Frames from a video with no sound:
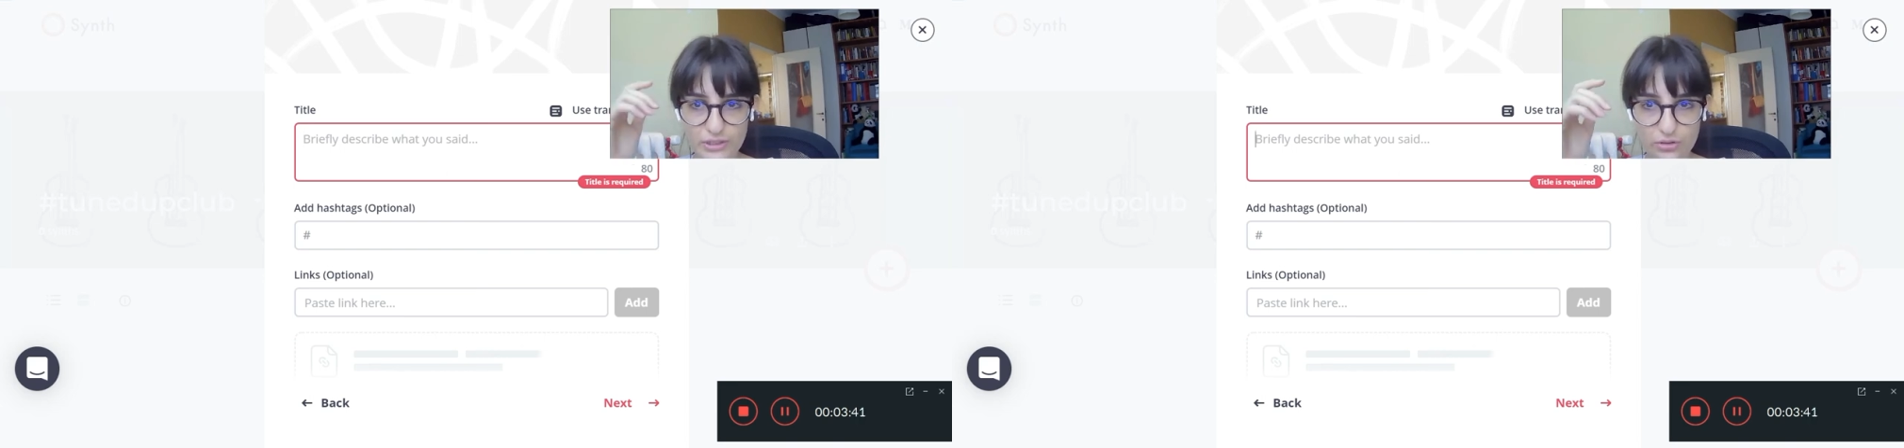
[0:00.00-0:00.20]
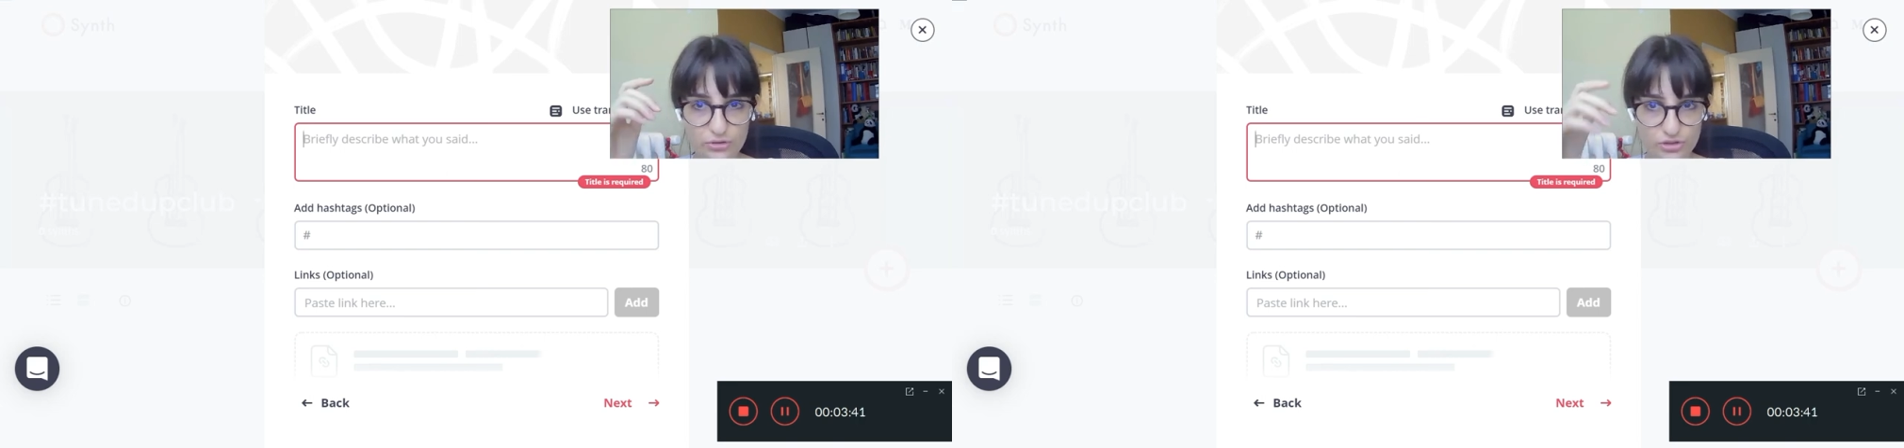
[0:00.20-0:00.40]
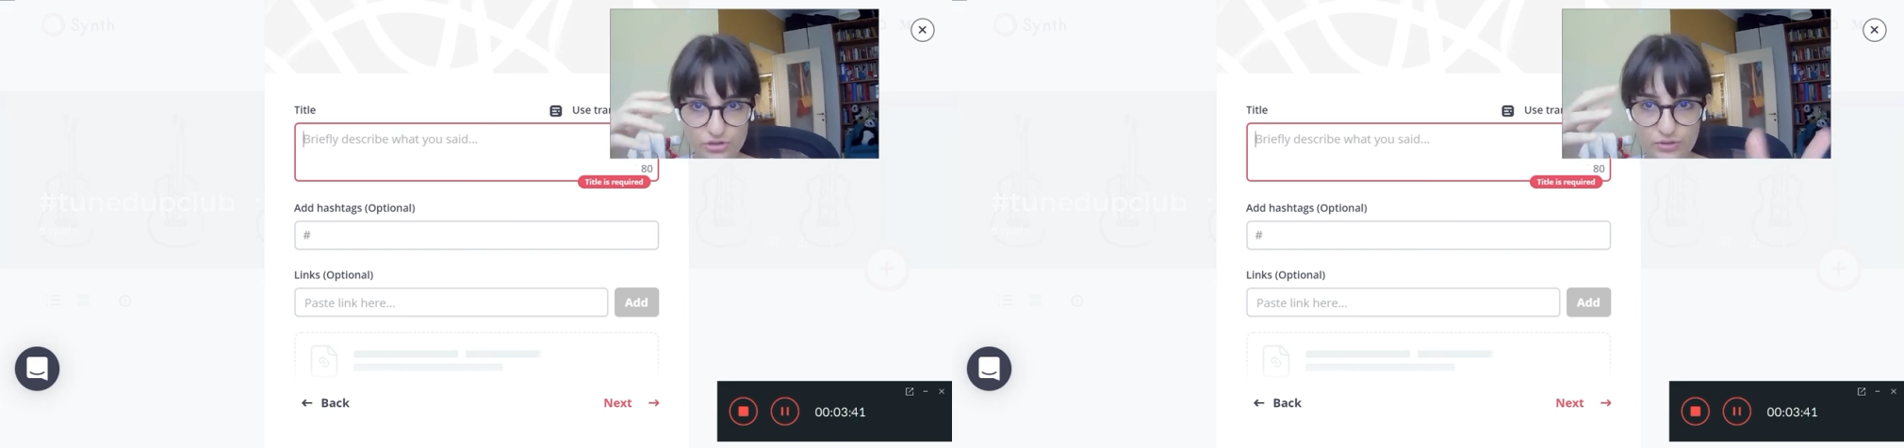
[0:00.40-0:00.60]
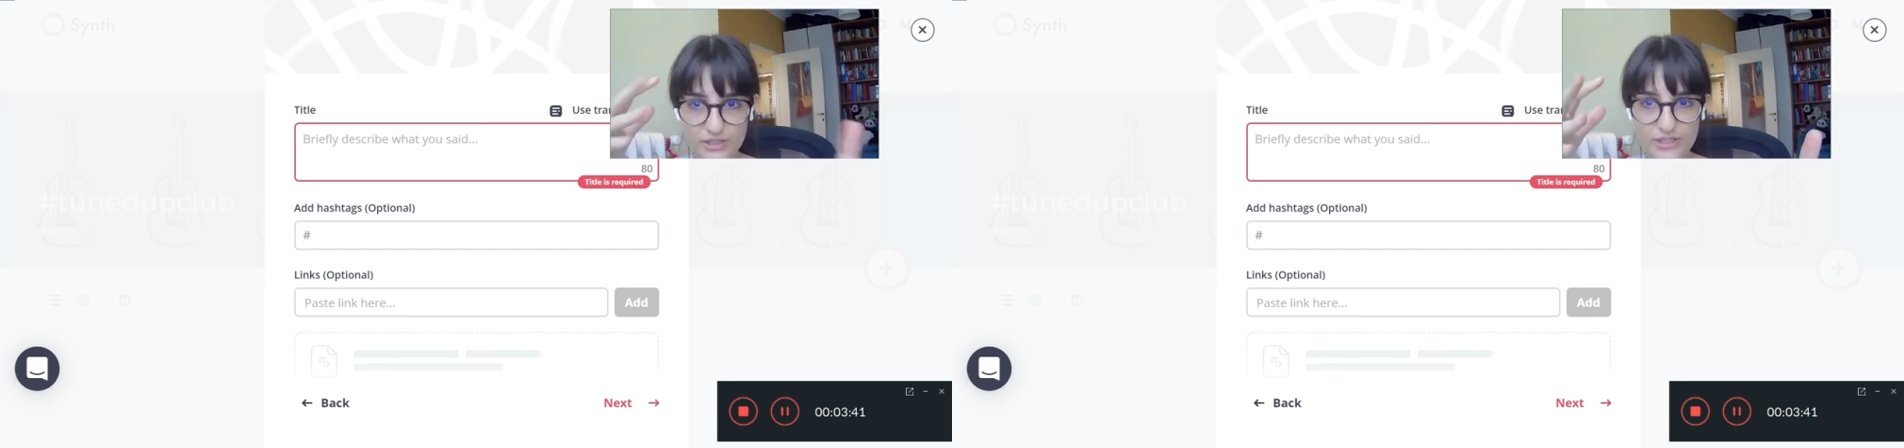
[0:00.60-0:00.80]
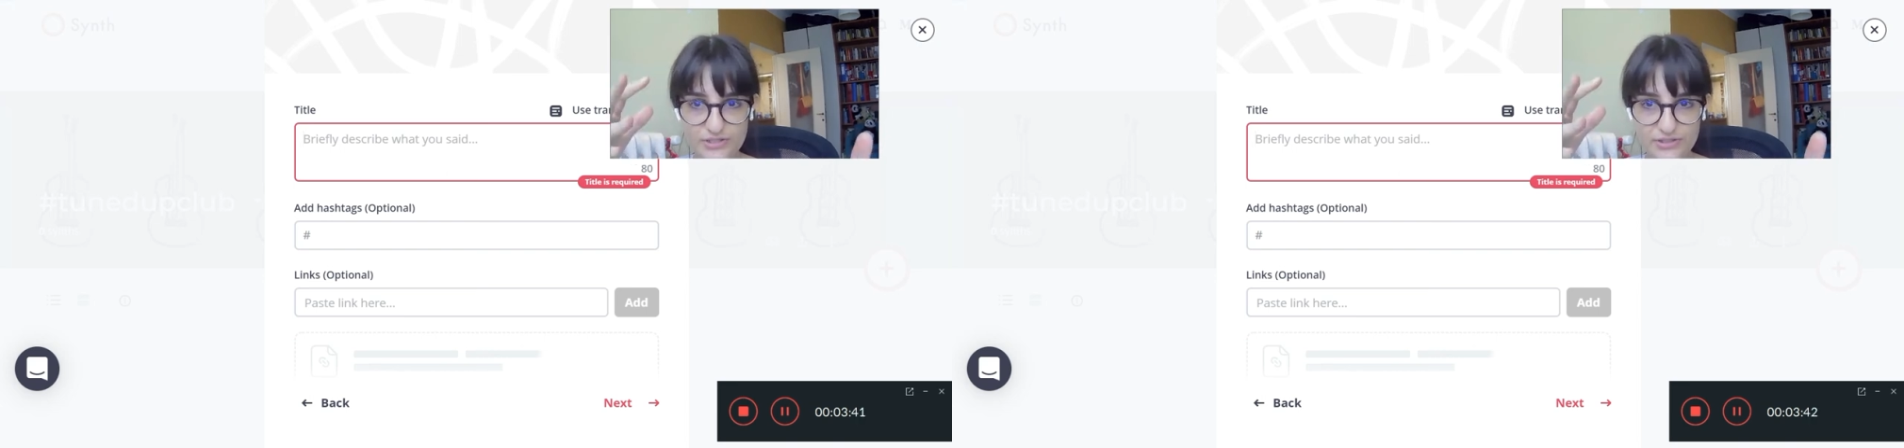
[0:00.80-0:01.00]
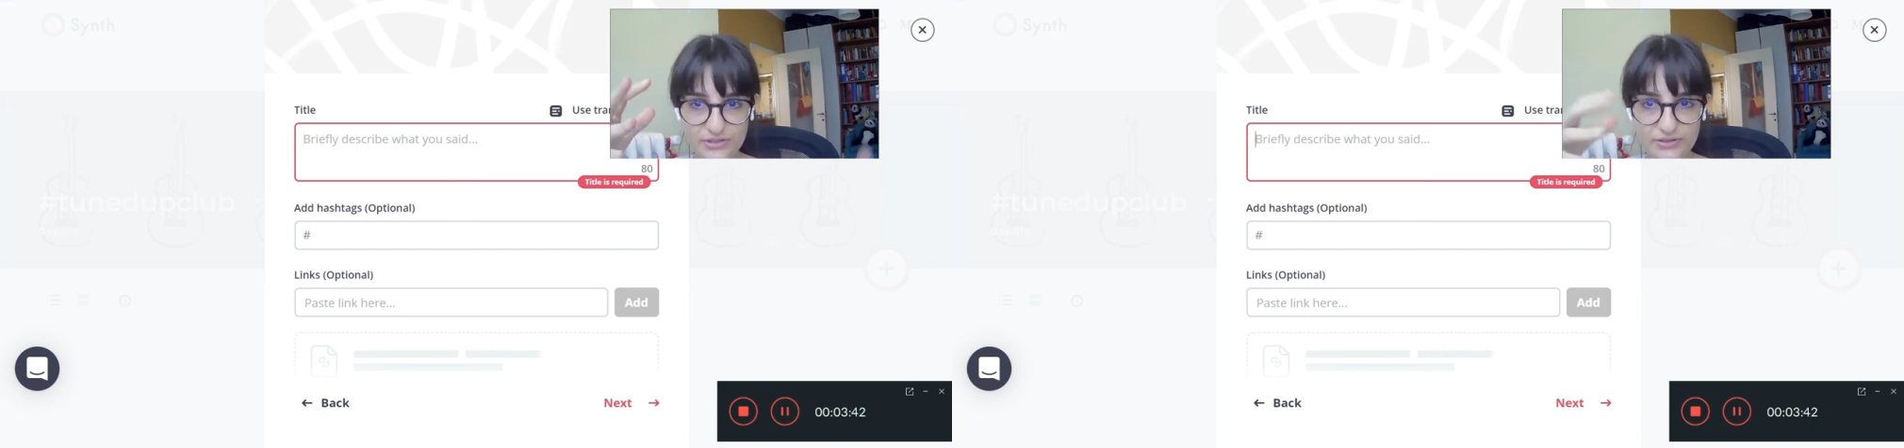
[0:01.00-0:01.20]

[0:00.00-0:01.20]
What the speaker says: or the student isn't,